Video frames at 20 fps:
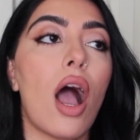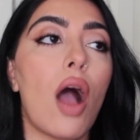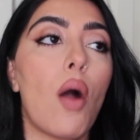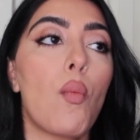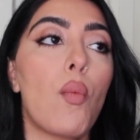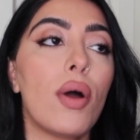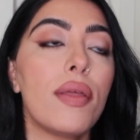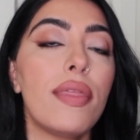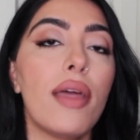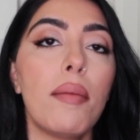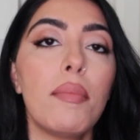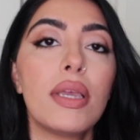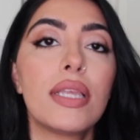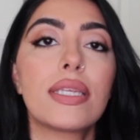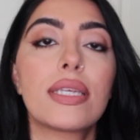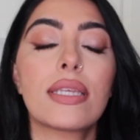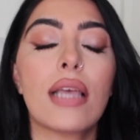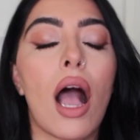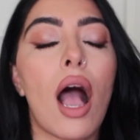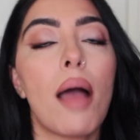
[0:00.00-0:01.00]
what that
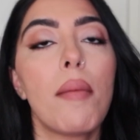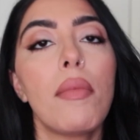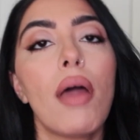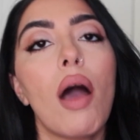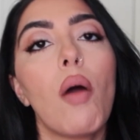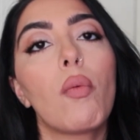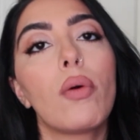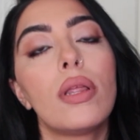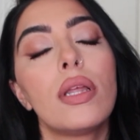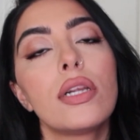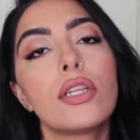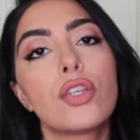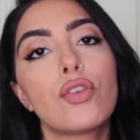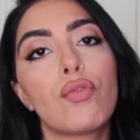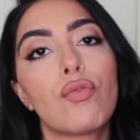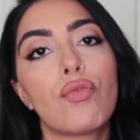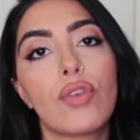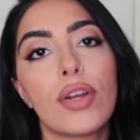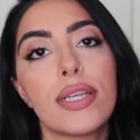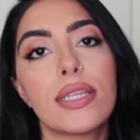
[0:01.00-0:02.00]
means is I'm not willing to
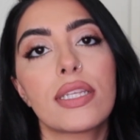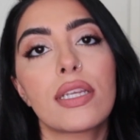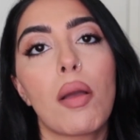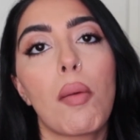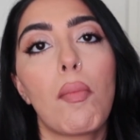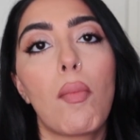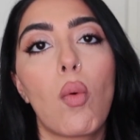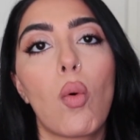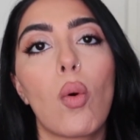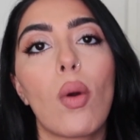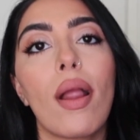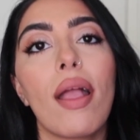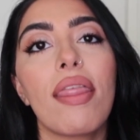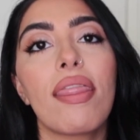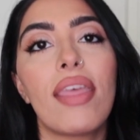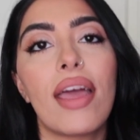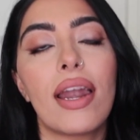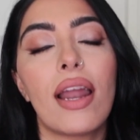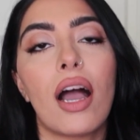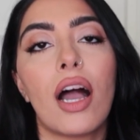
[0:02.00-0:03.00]
risk more
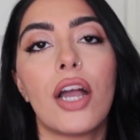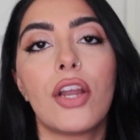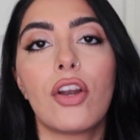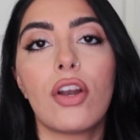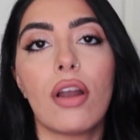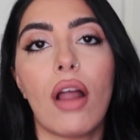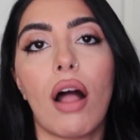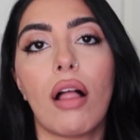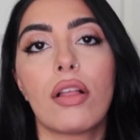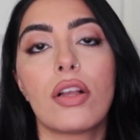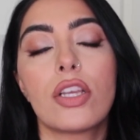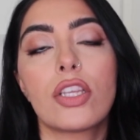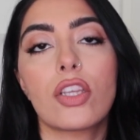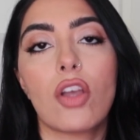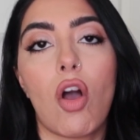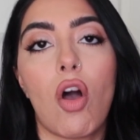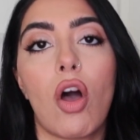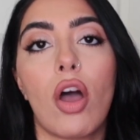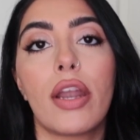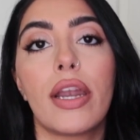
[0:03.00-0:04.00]
than $100
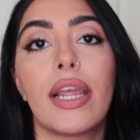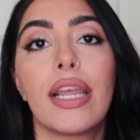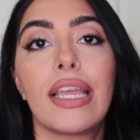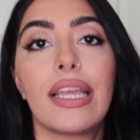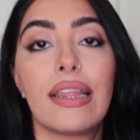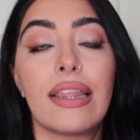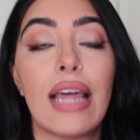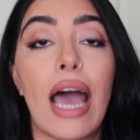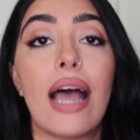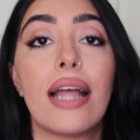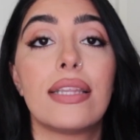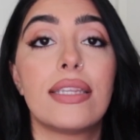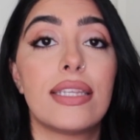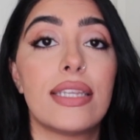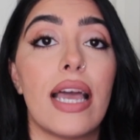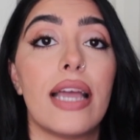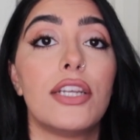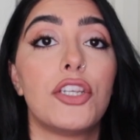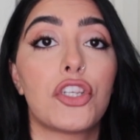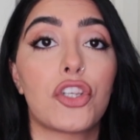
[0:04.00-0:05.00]
on that
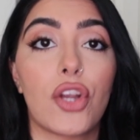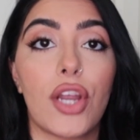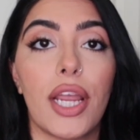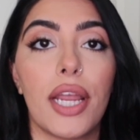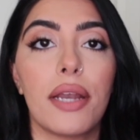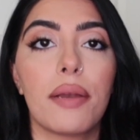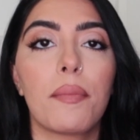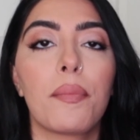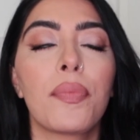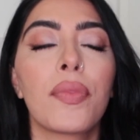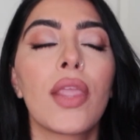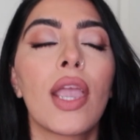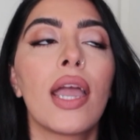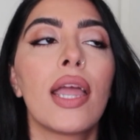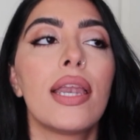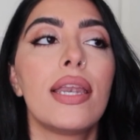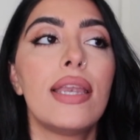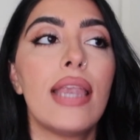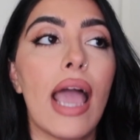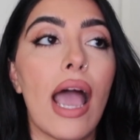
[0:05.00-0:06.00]
said trade.
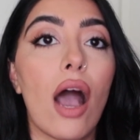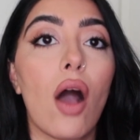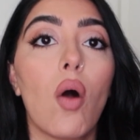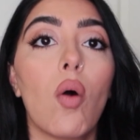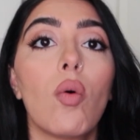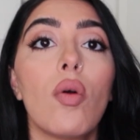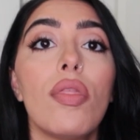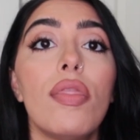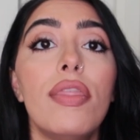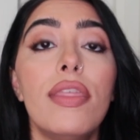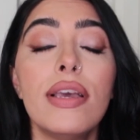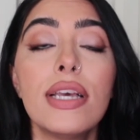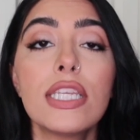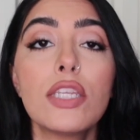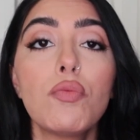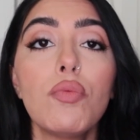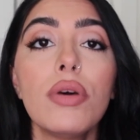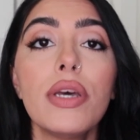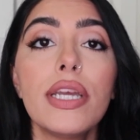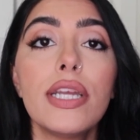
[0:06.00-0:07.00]
Now,
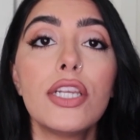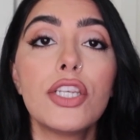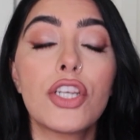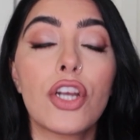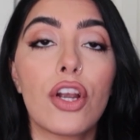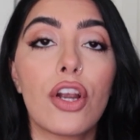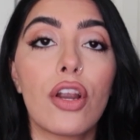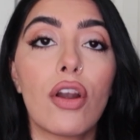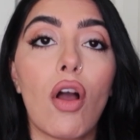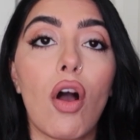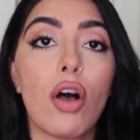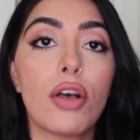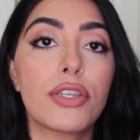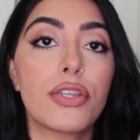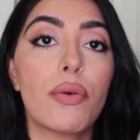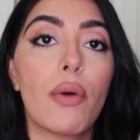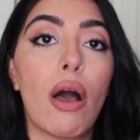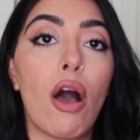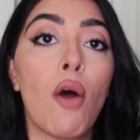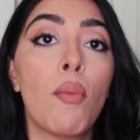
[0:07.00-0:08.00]
this will in turn
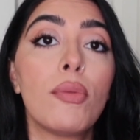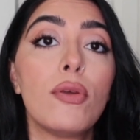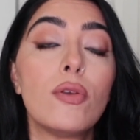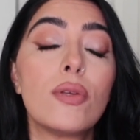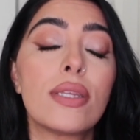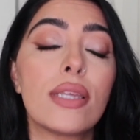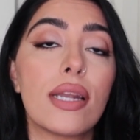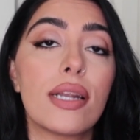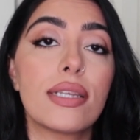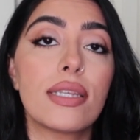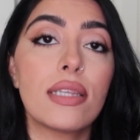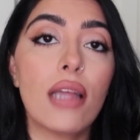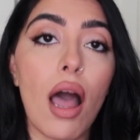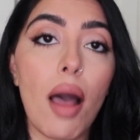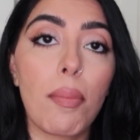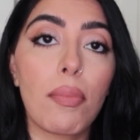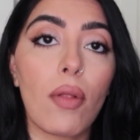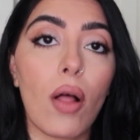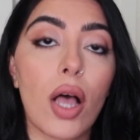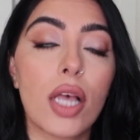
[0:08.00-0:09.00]
also help you set a
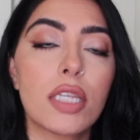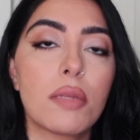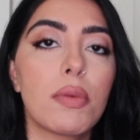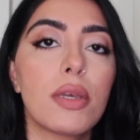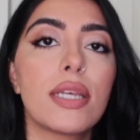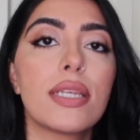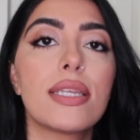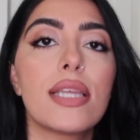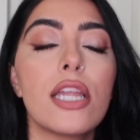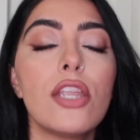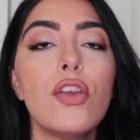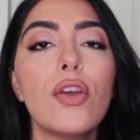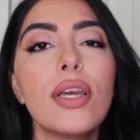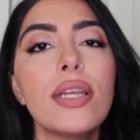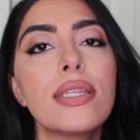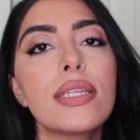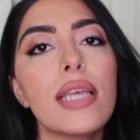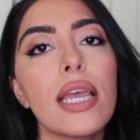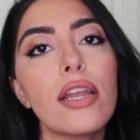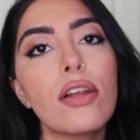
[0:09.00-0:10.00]
stop loss, because then you
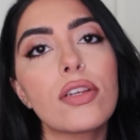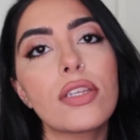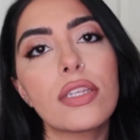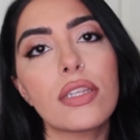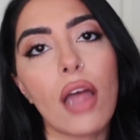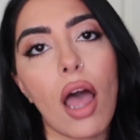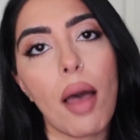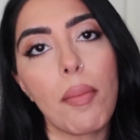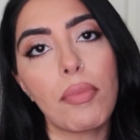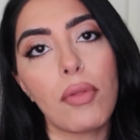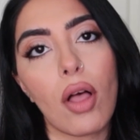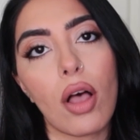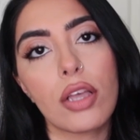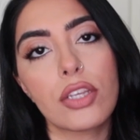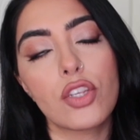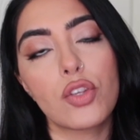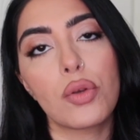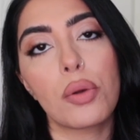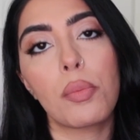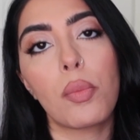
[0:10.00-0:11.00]
could set your stop
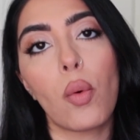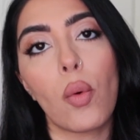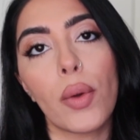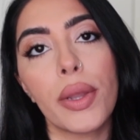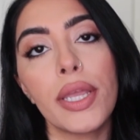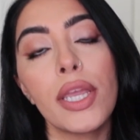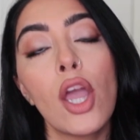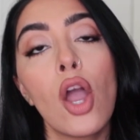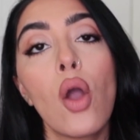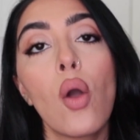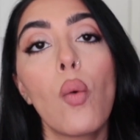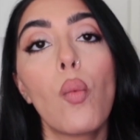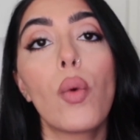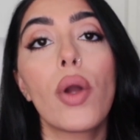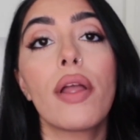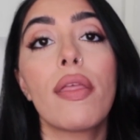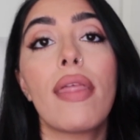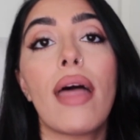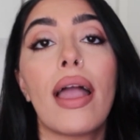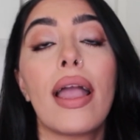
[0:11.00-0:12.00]
loss to a point
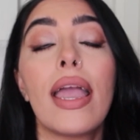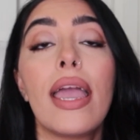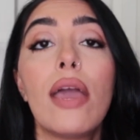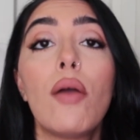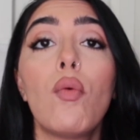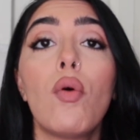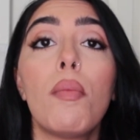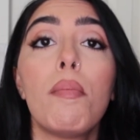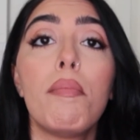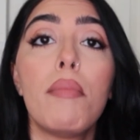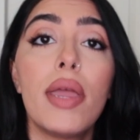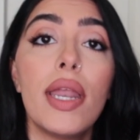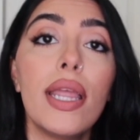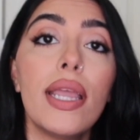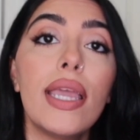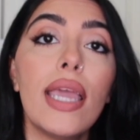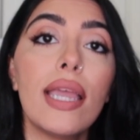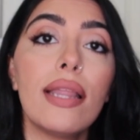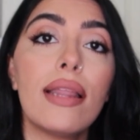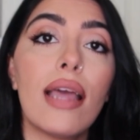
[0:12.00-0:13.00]
where that it will
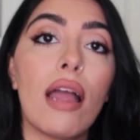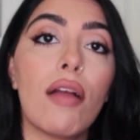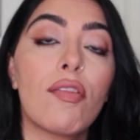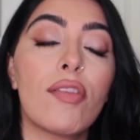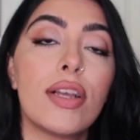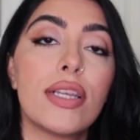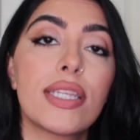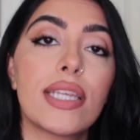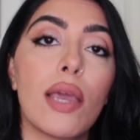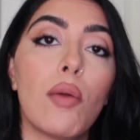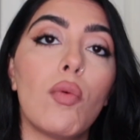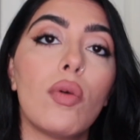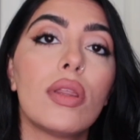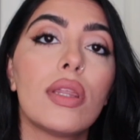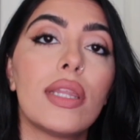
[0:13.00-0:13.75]
mitigate that risk, it will